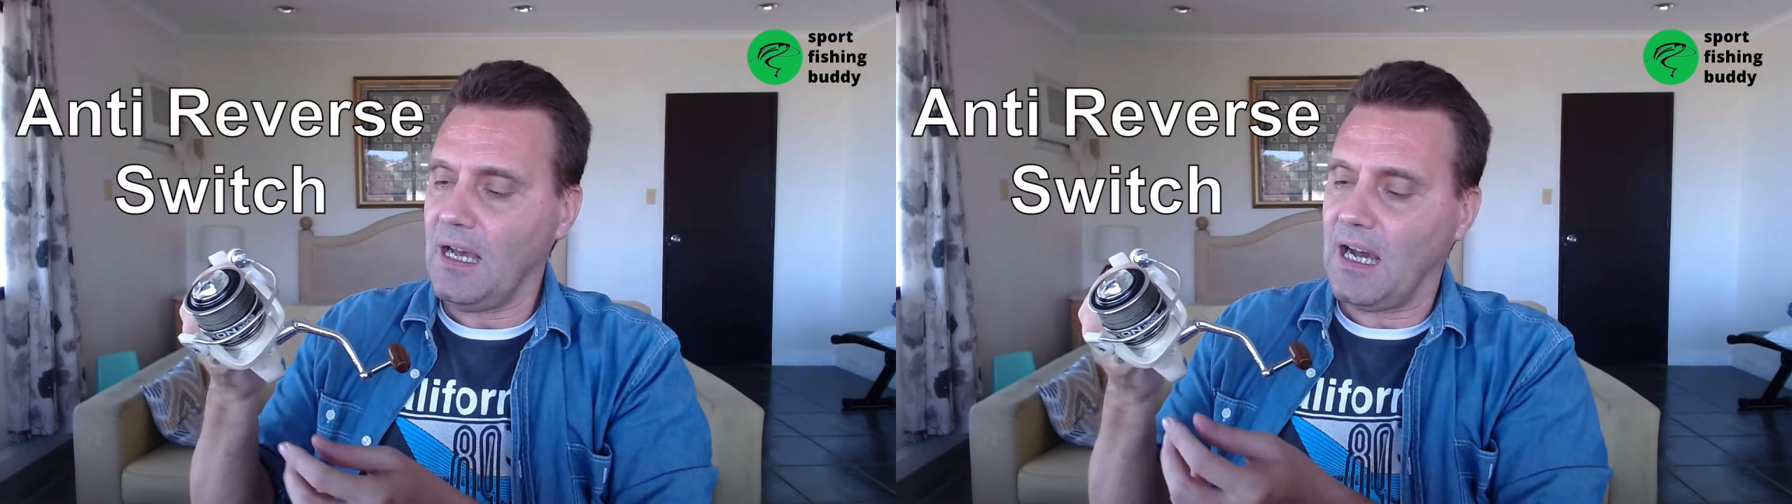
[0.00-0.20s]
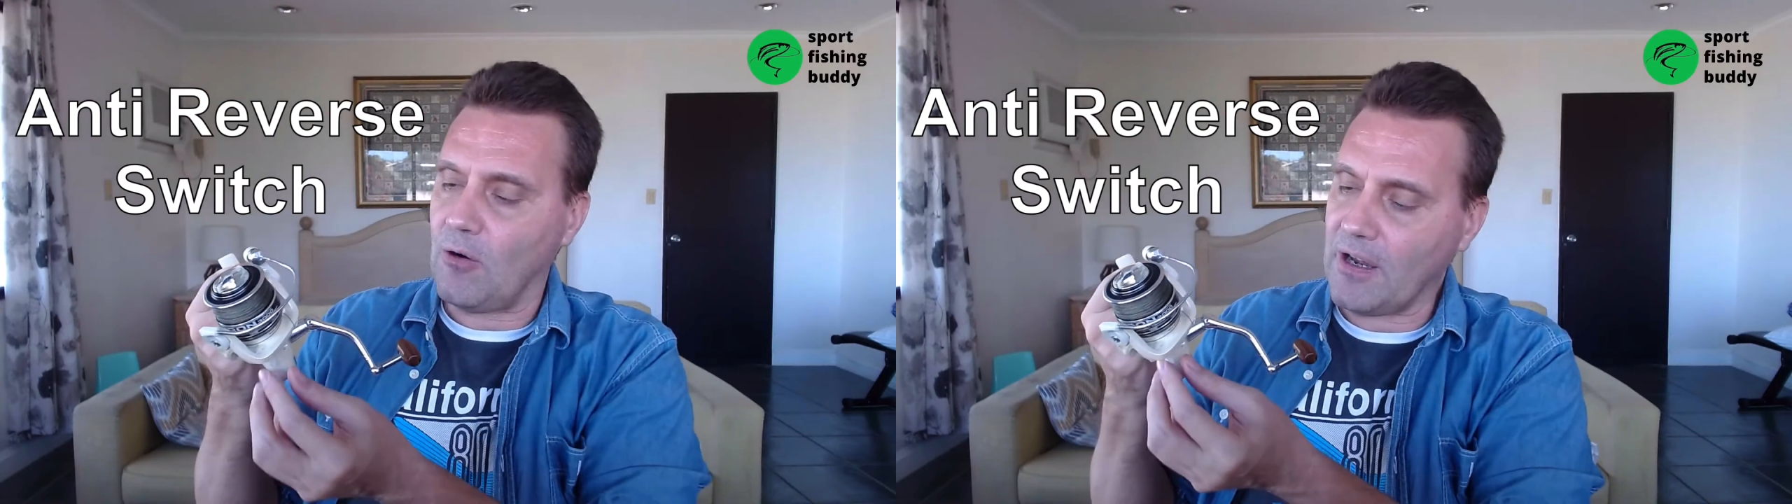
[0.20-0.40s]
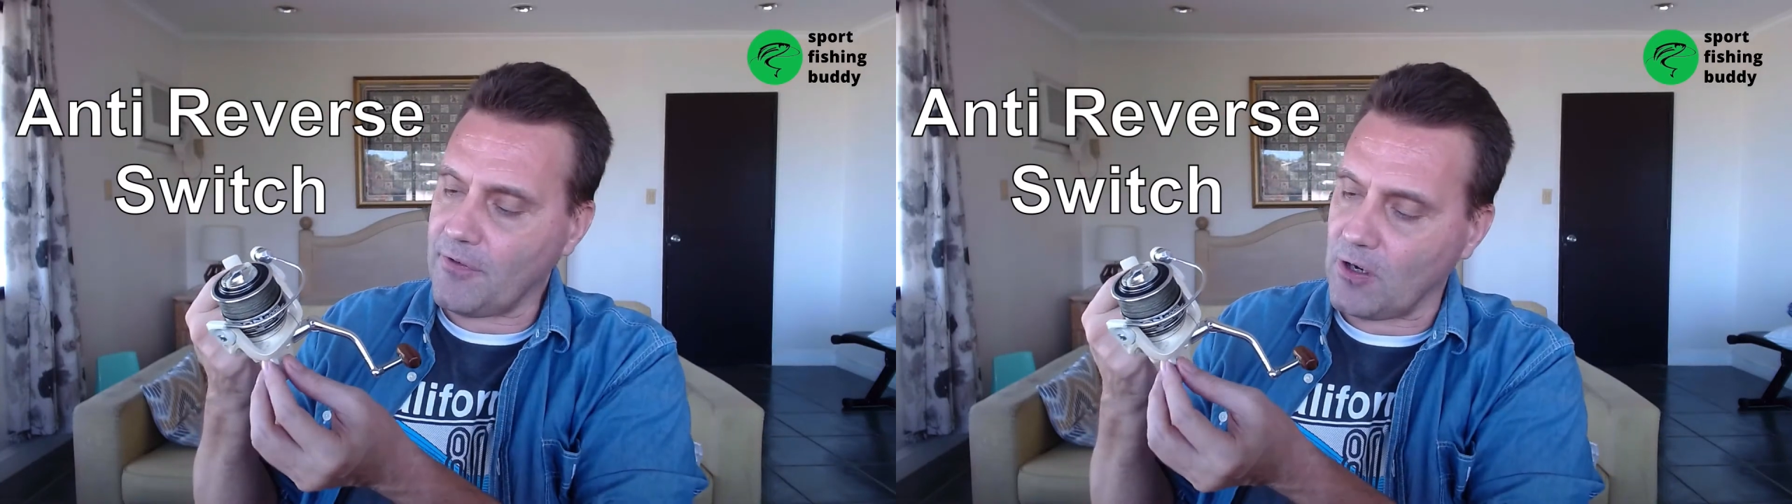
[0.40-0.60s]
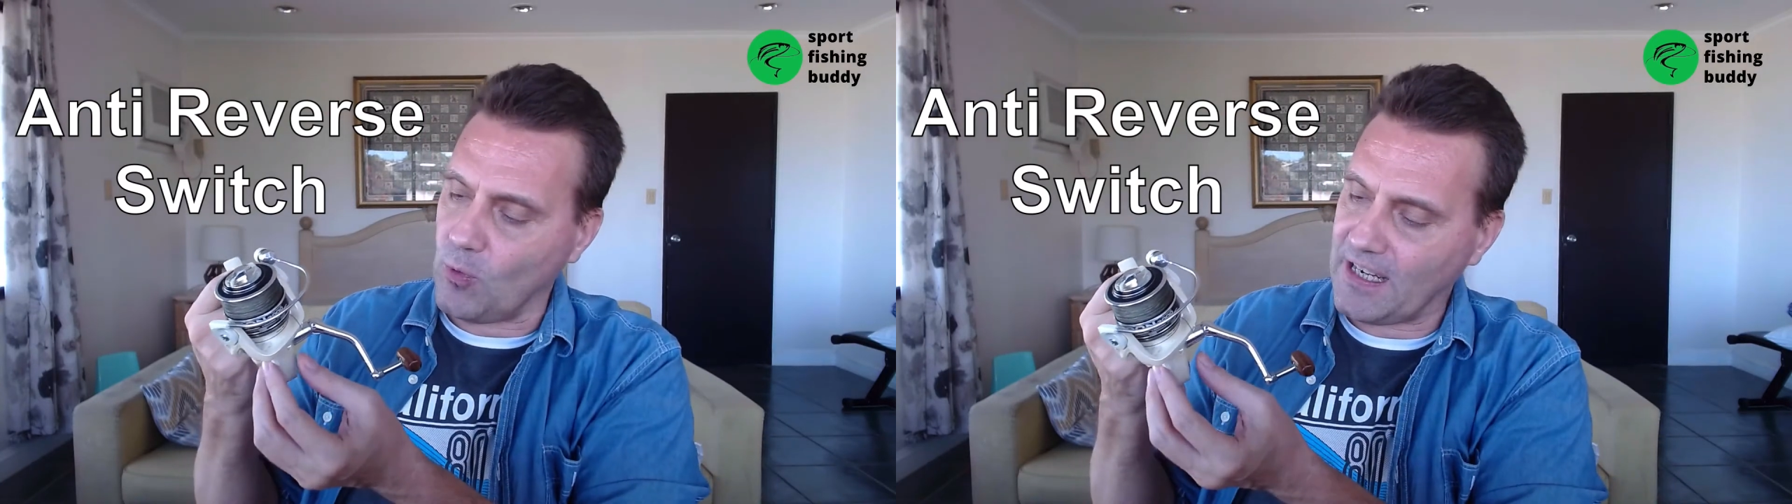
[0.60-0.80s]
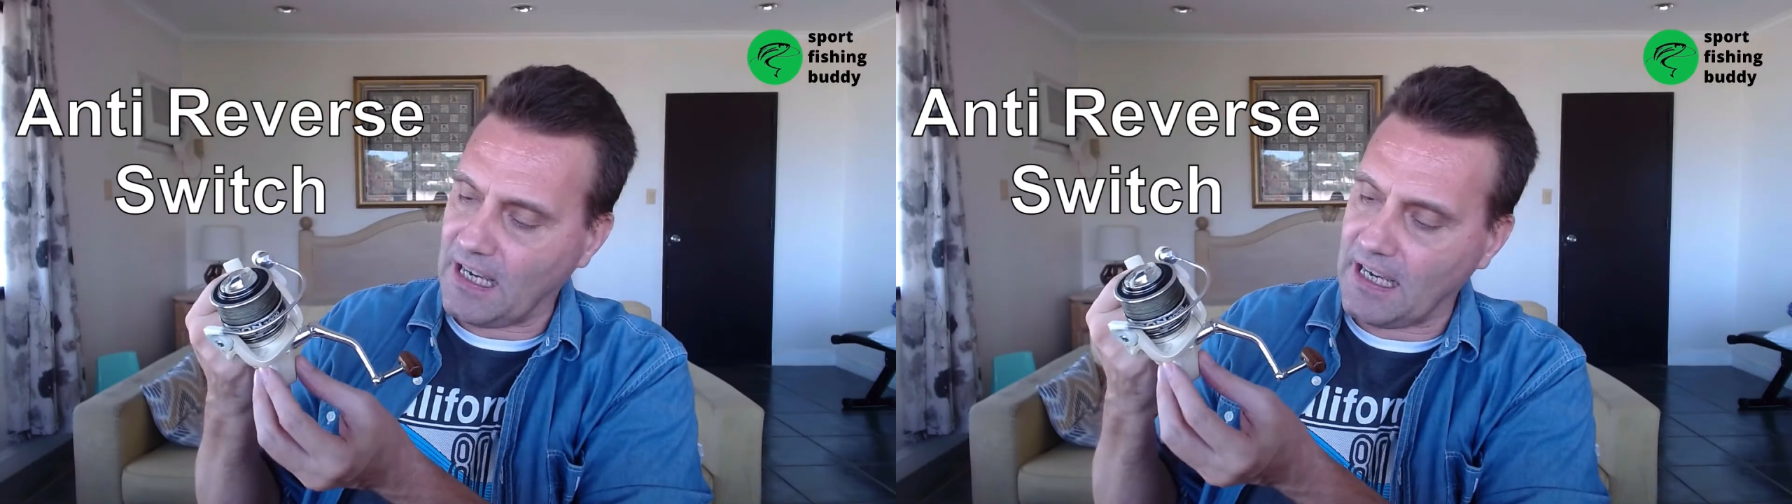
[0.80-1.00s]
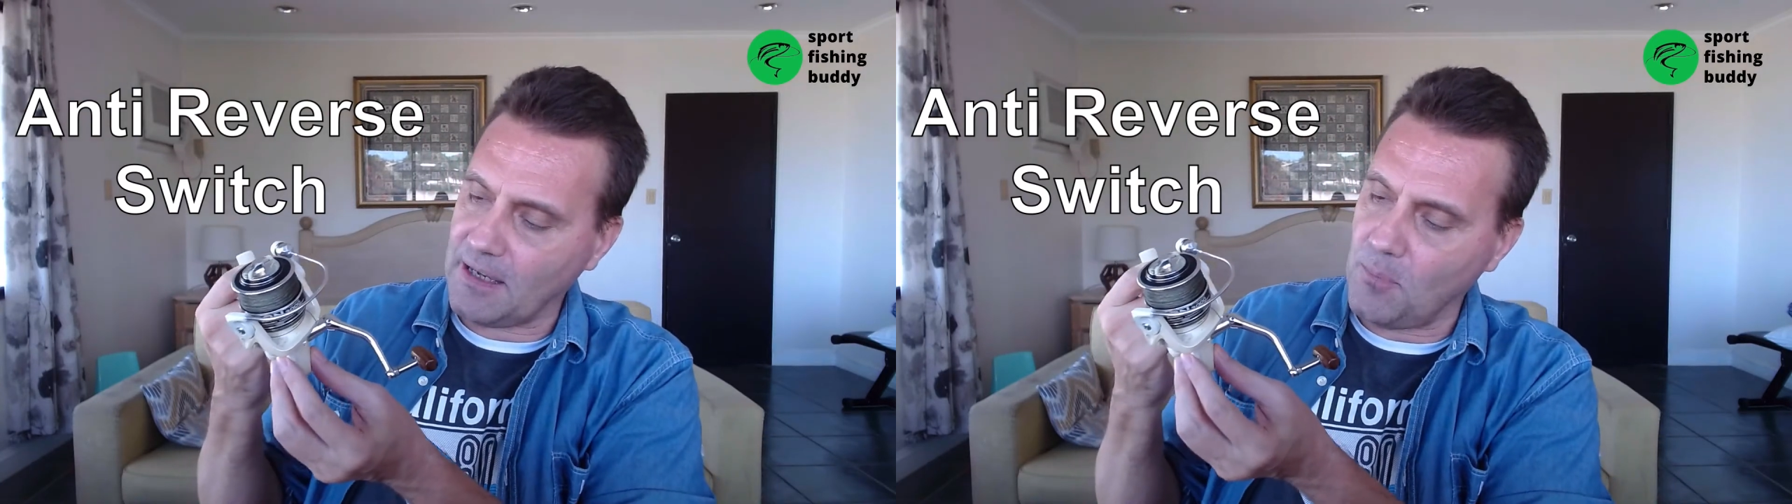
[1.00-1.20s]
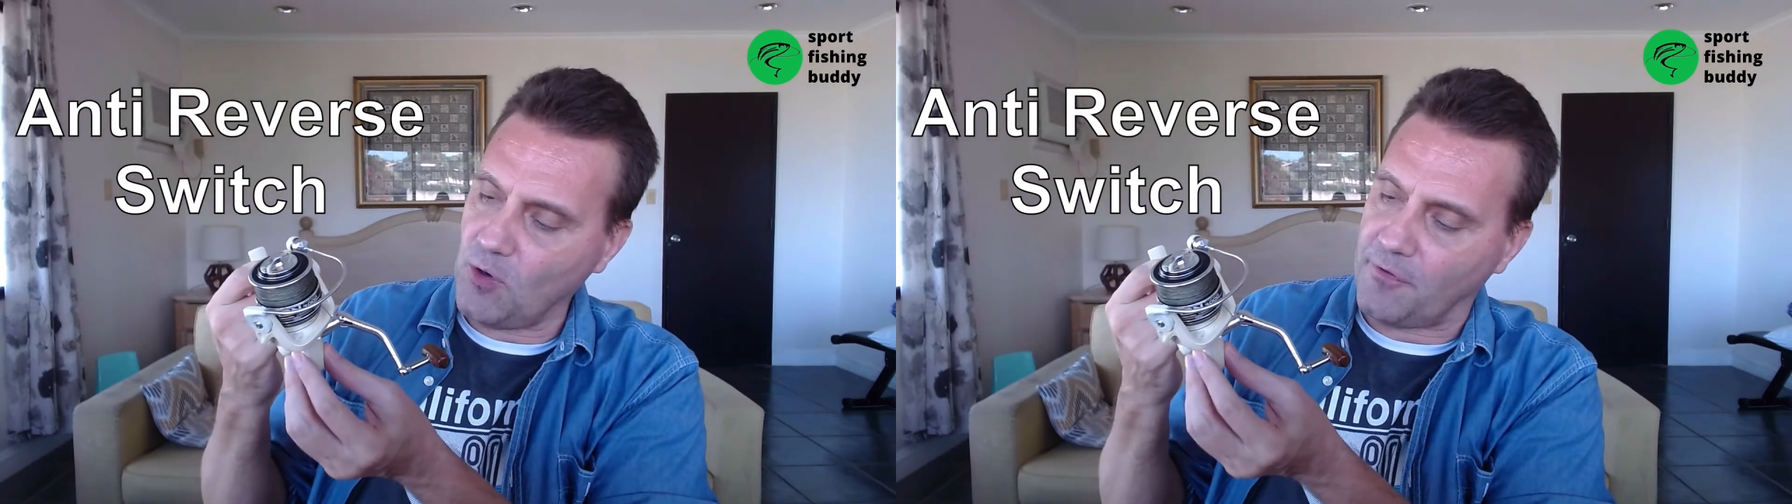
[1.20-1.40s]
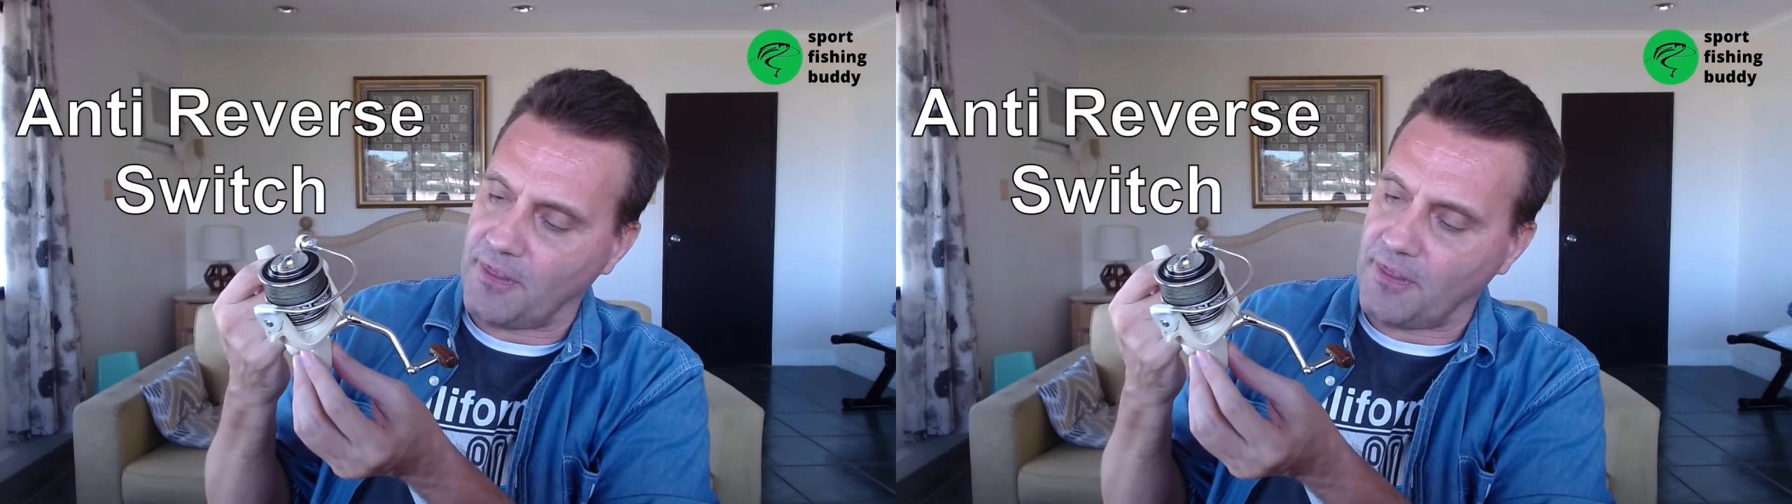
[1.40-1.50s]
However, when I move